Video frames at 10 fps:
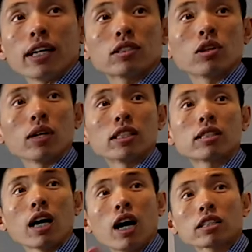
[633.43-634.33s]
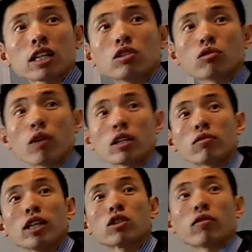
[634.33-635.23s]
So it's asking you to write the
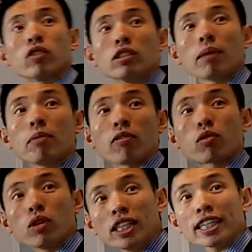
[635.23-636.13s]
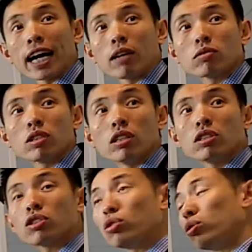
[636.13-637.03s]
ratio of the number of green
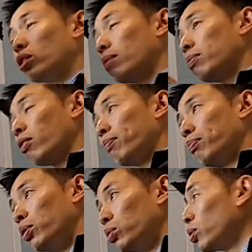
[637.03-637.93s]
counters to the number of blue